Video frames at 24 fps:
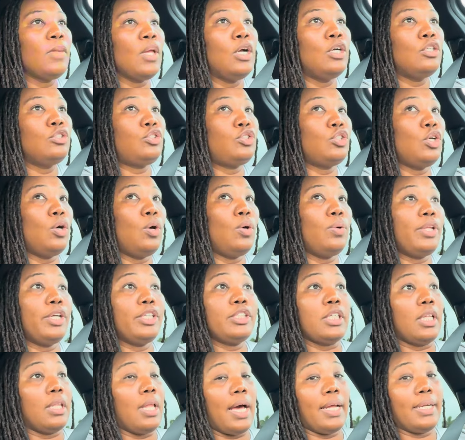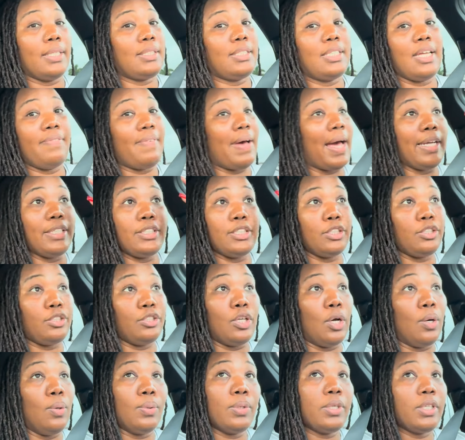So there's a lot of stuff I just
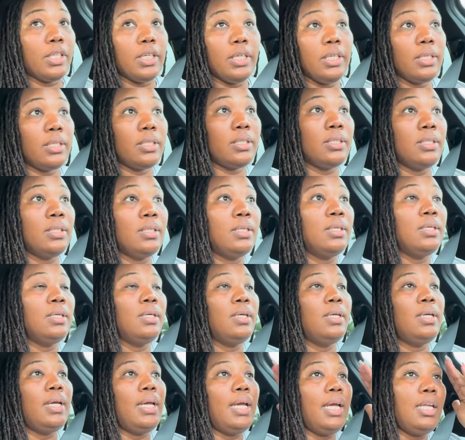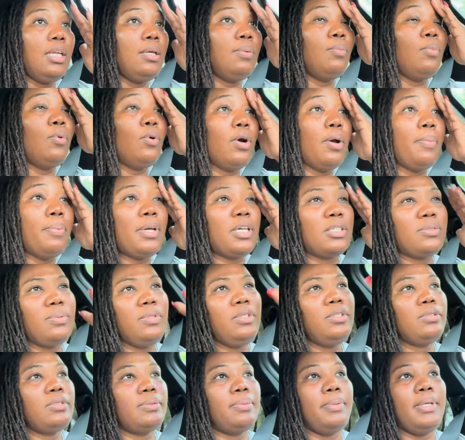don't cook anymore because we
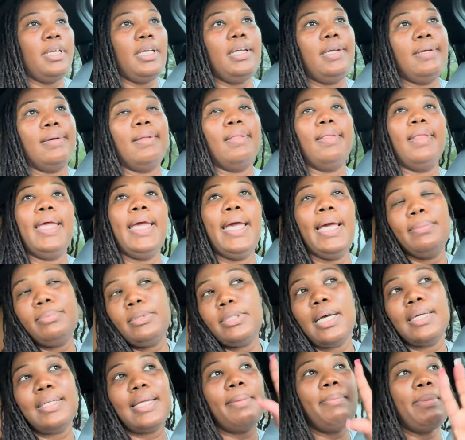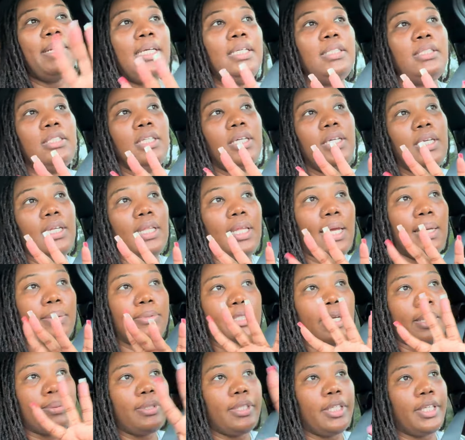used to be eating lamb chops. I mean, he still eat lamb
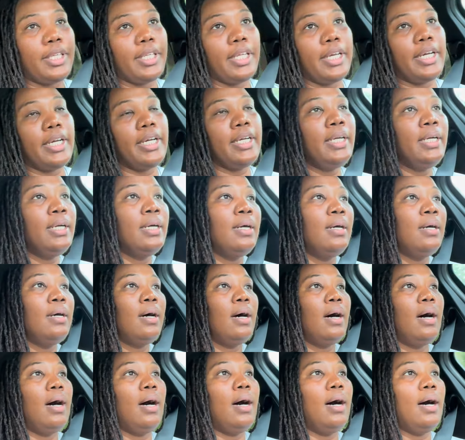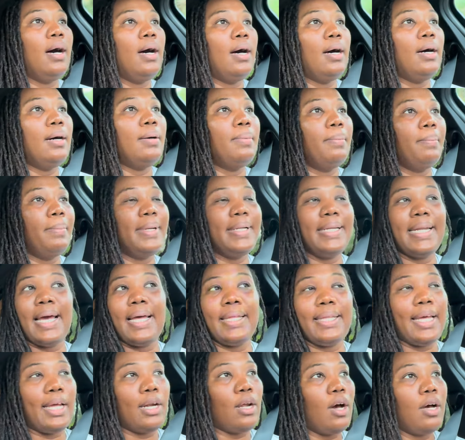chops here and there, um, but
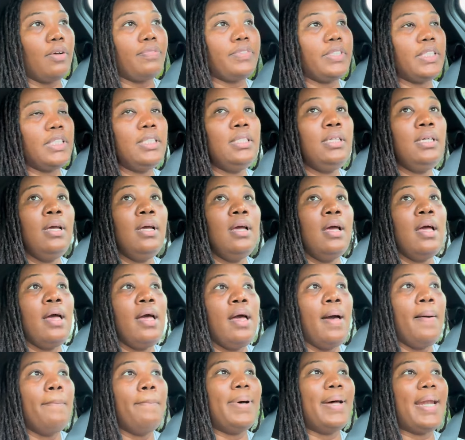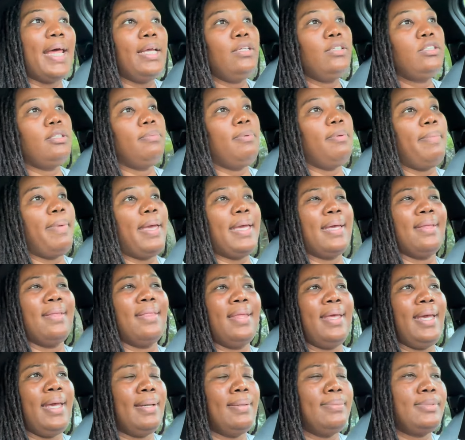not that often. But I used to be making
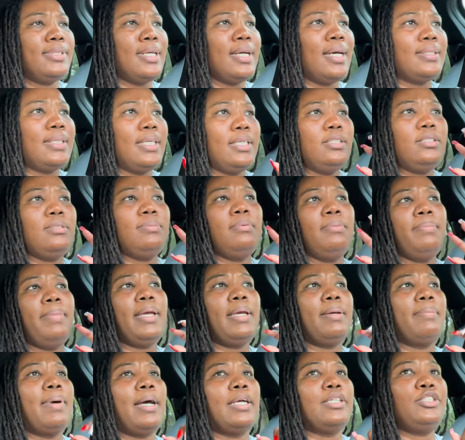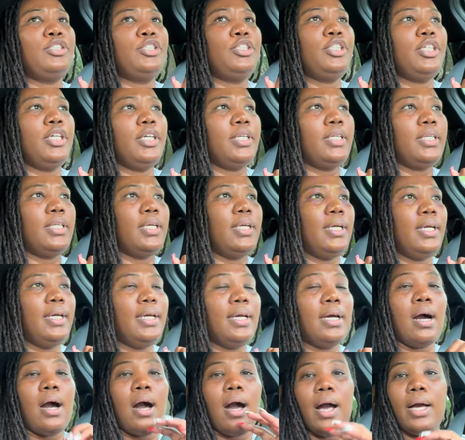lamb chops. I used to be making my chicken,
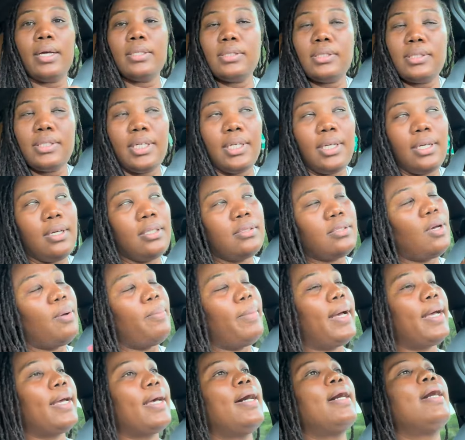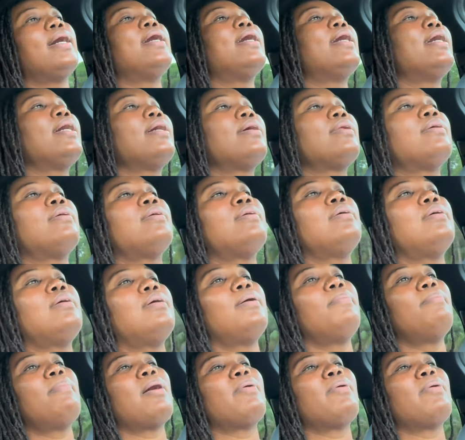oxtails. Oh my God.